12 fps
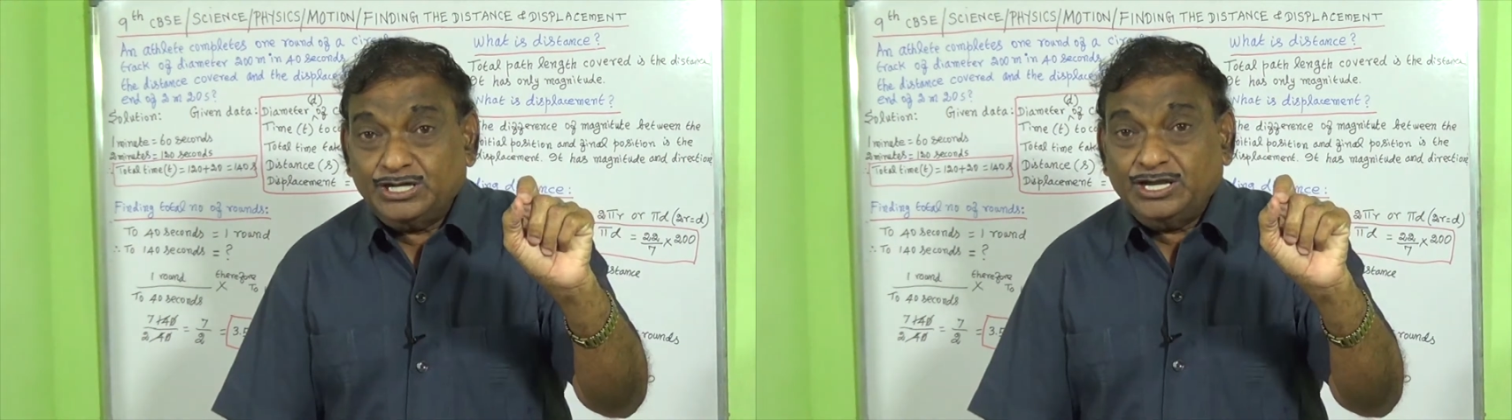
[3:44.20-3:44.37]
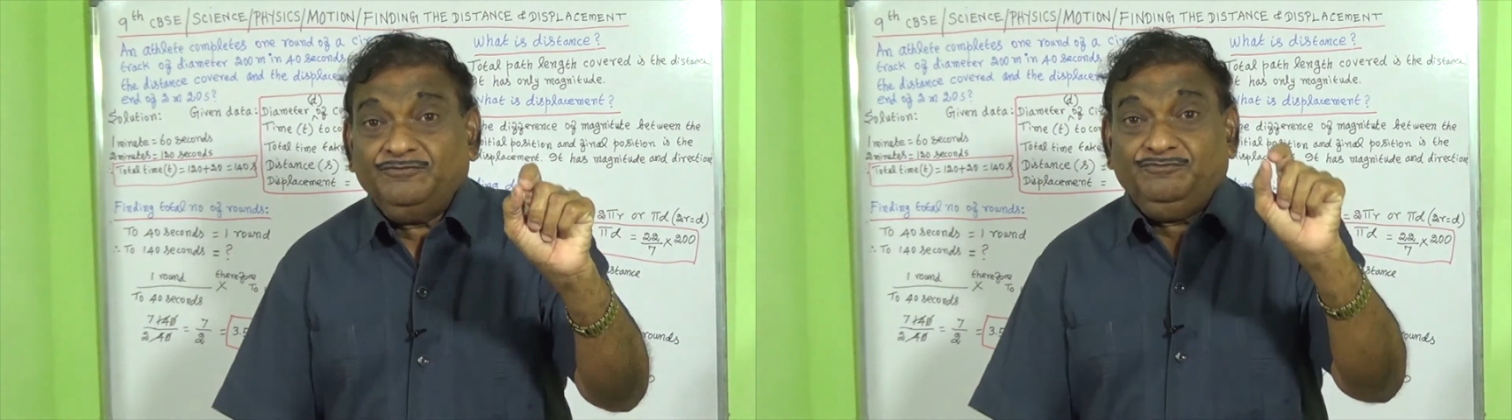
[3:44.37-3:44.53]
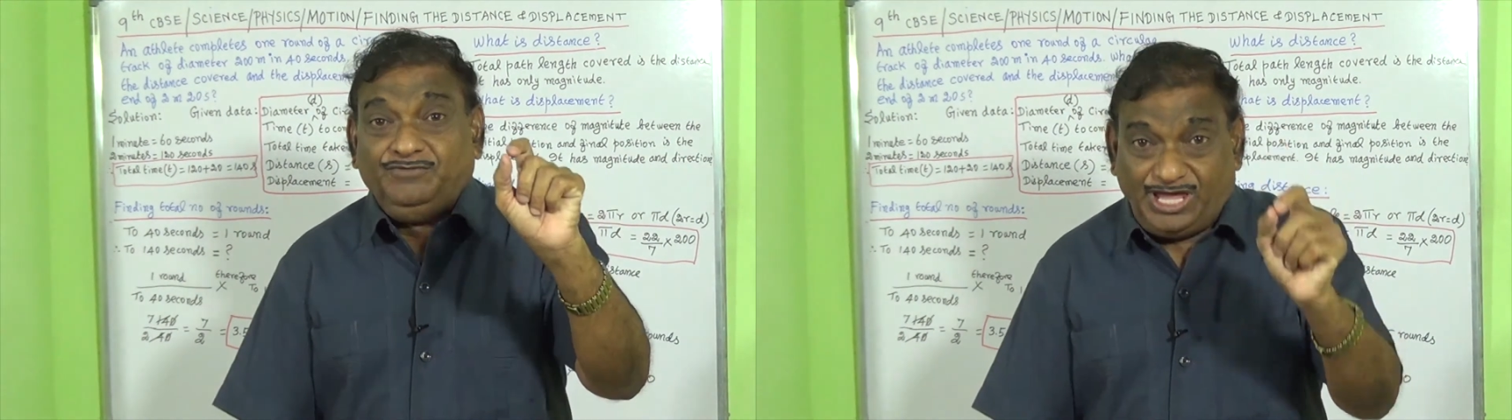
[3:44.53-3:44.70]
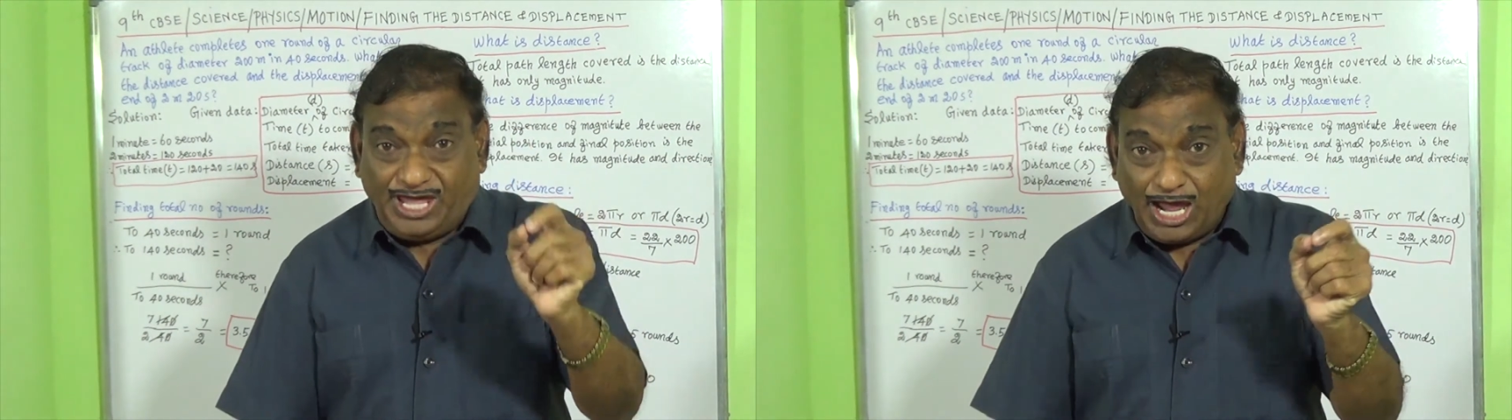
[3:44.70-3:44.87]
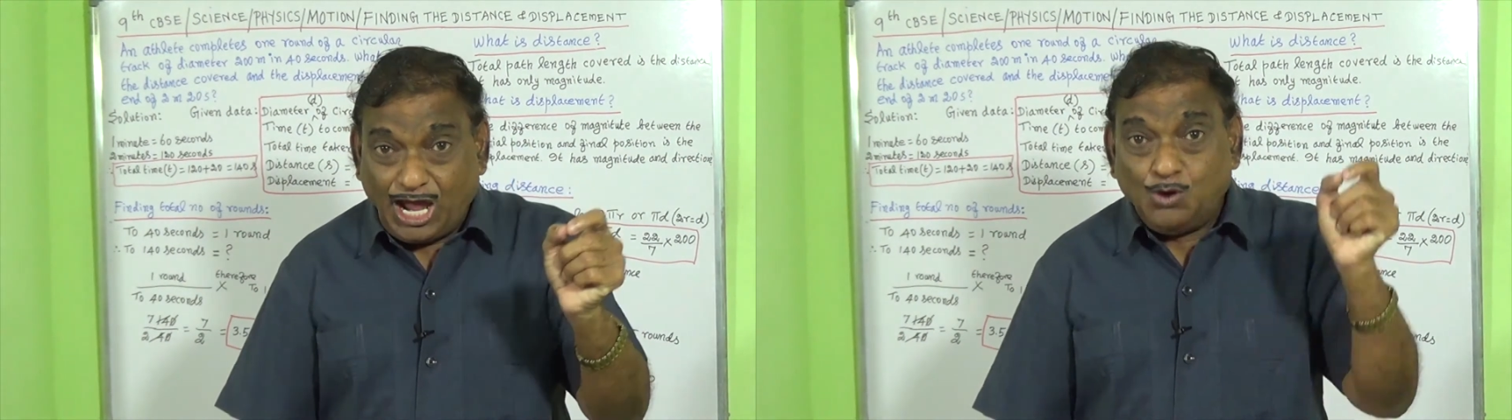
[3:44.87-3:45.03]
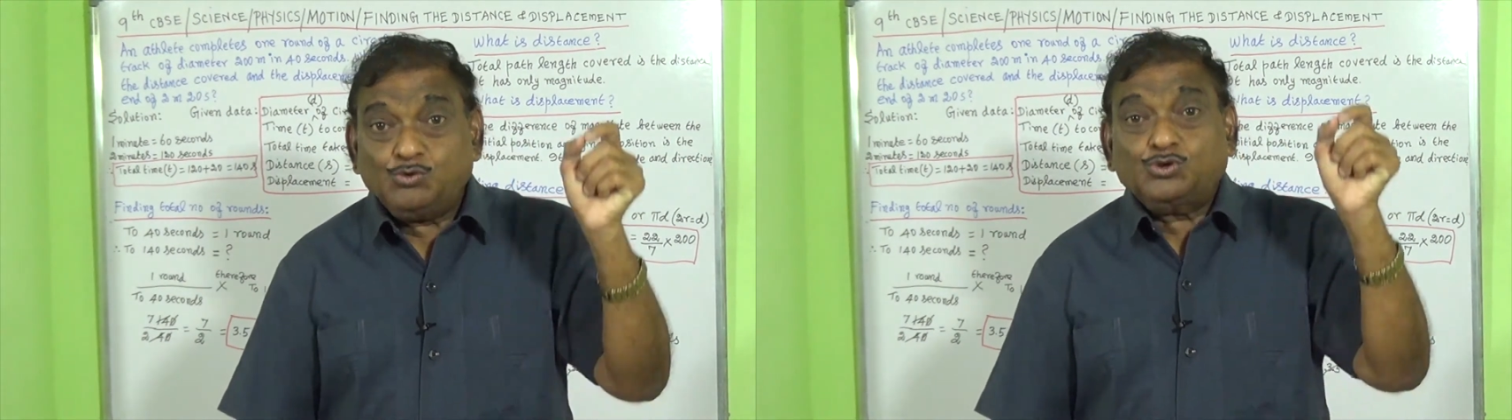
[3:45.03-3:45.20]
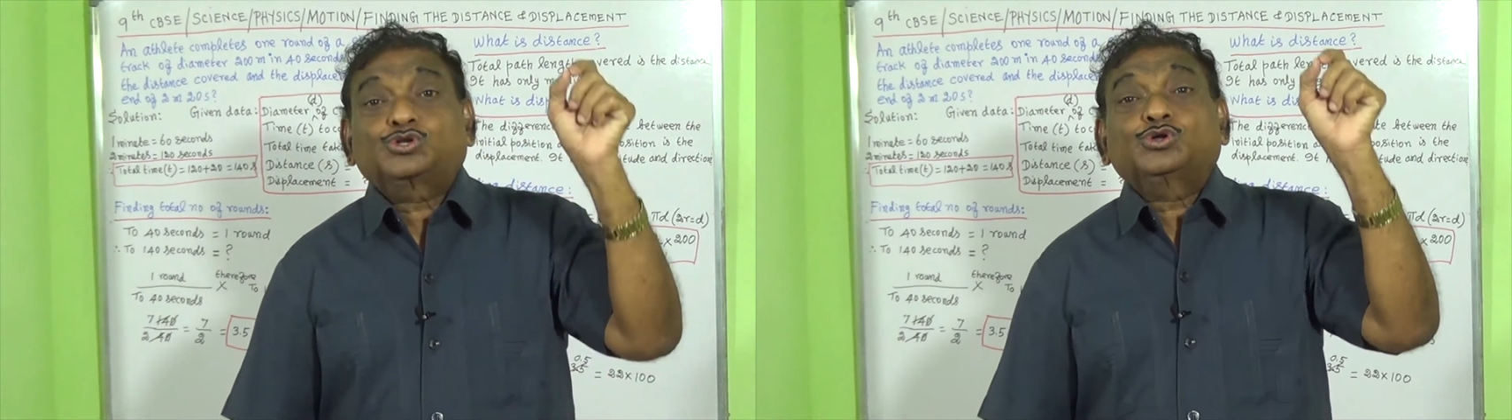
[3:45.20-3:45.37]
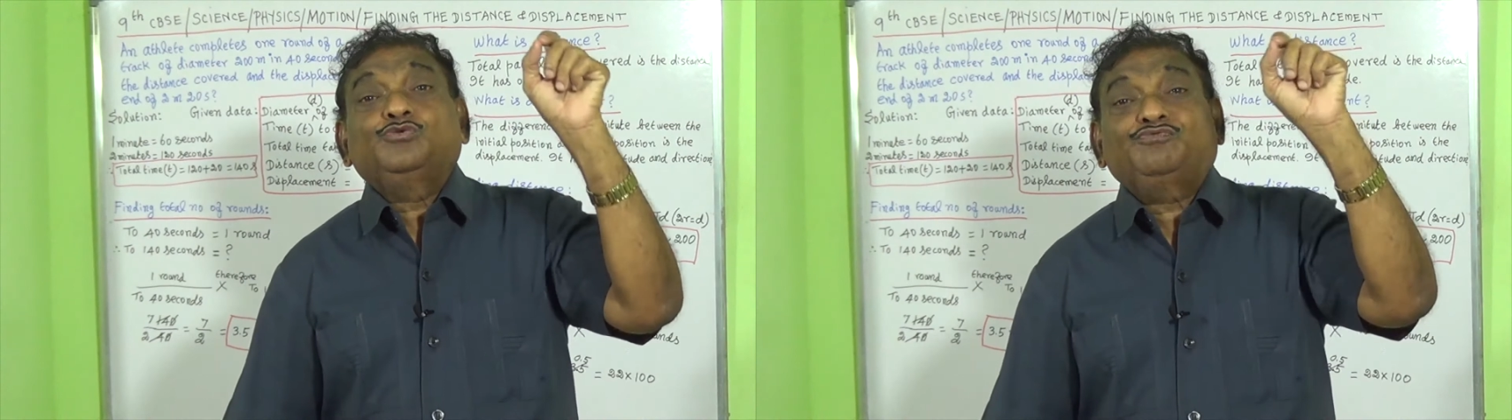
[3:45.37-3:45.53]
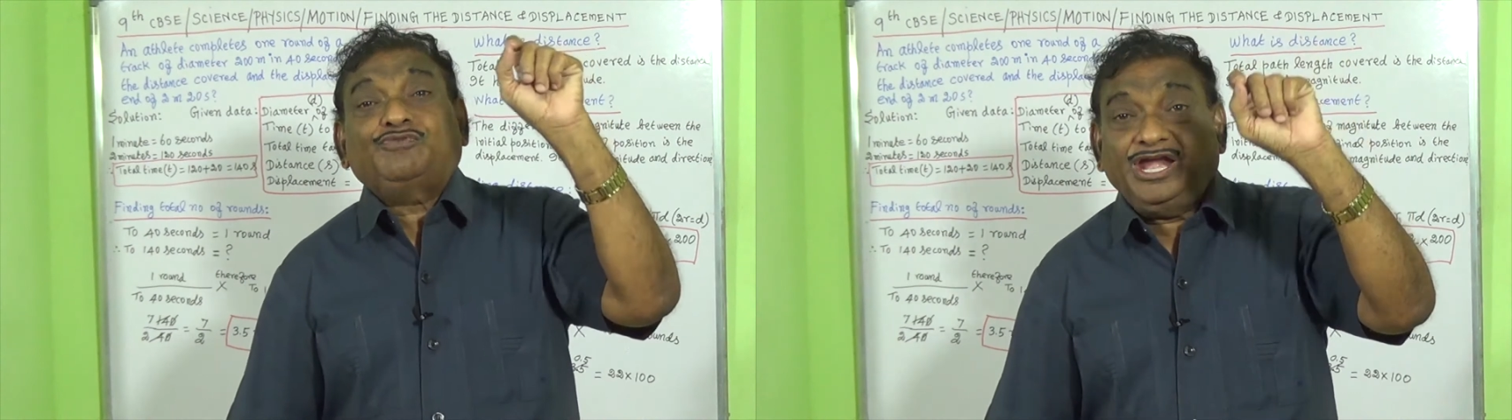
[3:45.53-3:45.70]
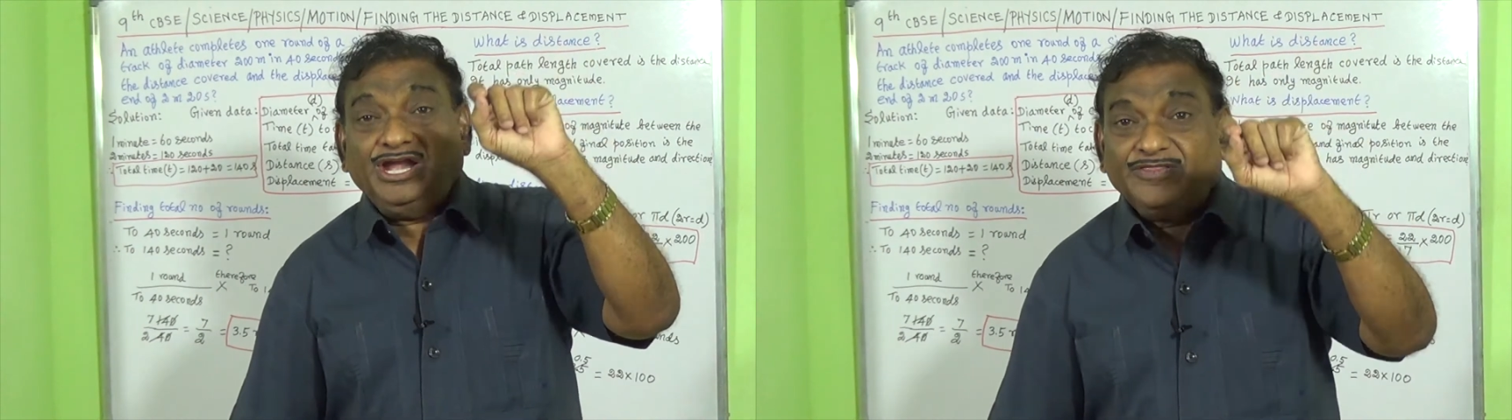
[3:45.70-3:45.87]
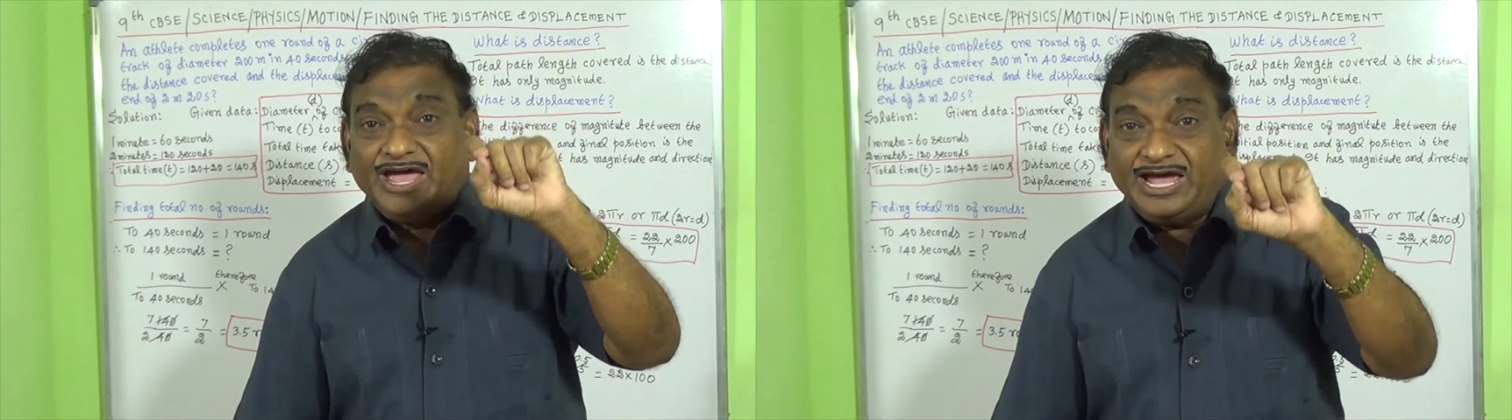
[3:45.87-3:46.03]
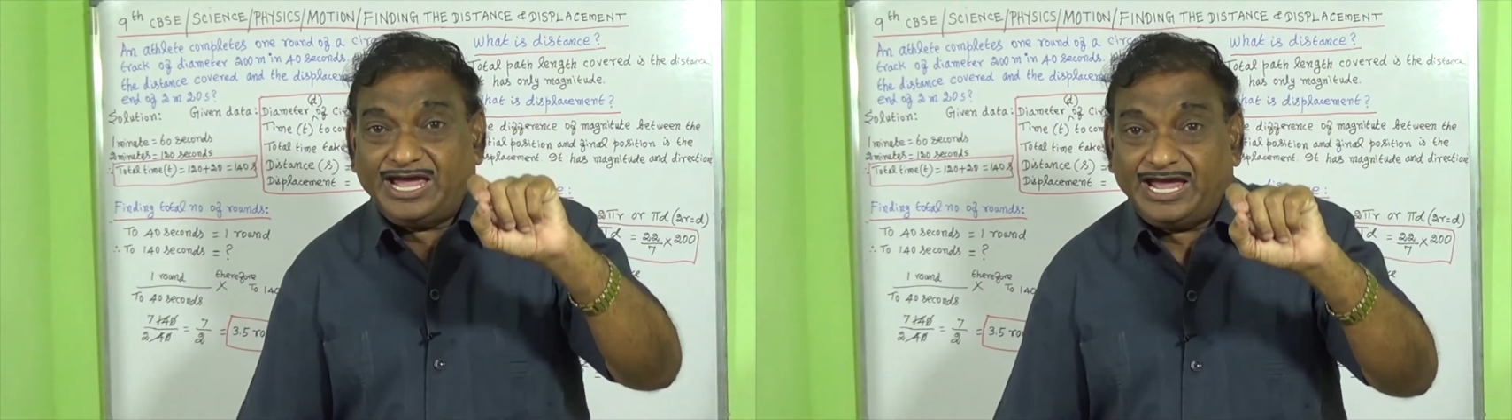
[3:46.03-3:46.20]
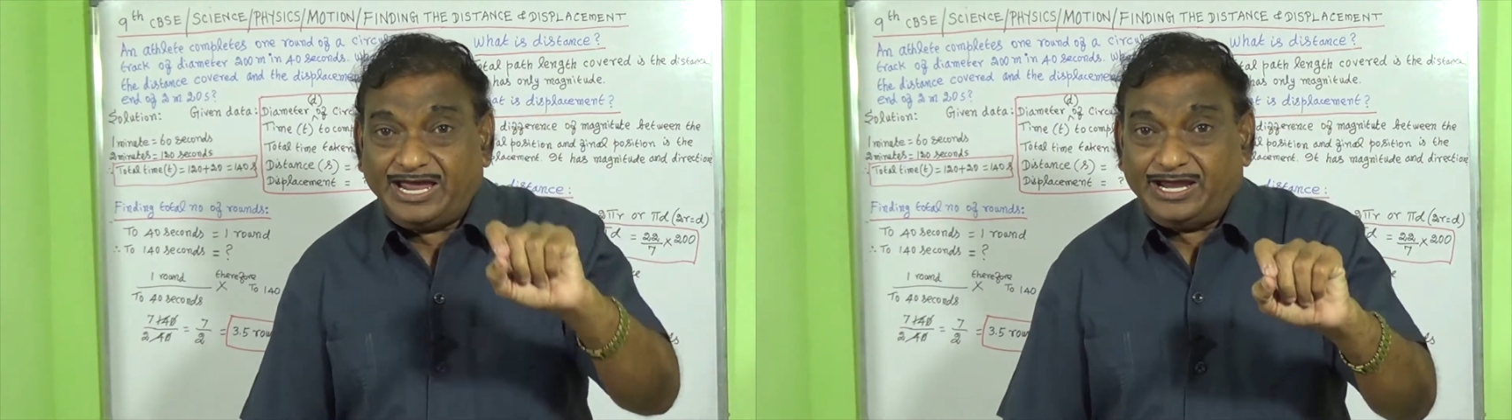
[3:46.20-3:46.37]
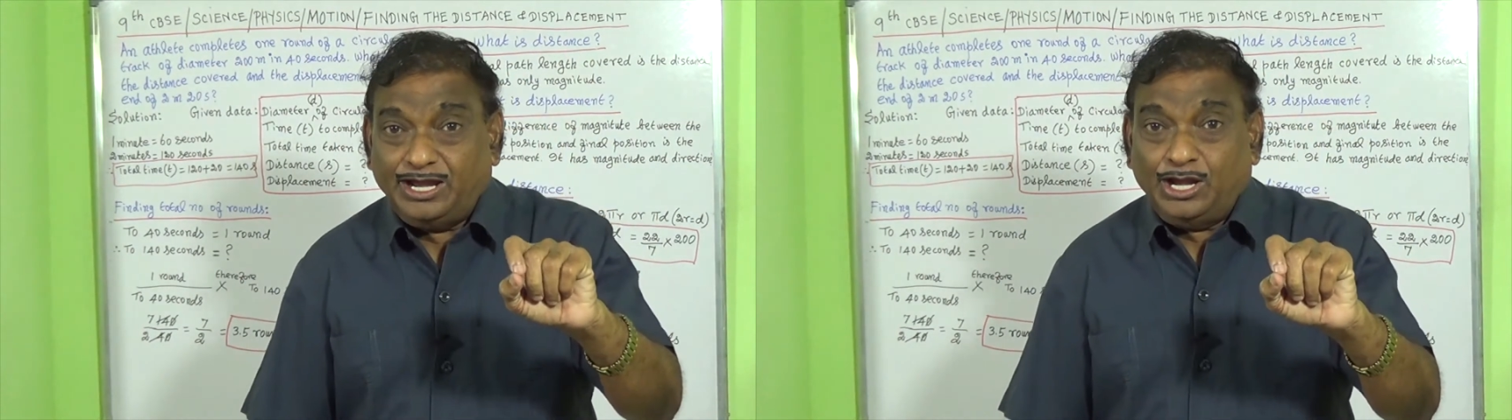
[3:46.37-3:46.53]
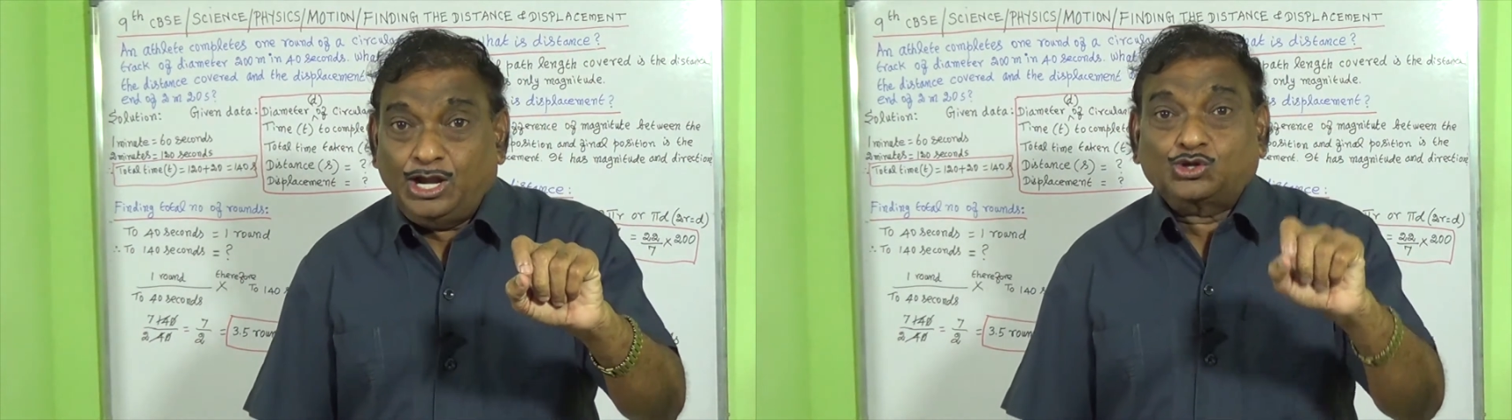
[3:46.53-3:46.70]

We have to find the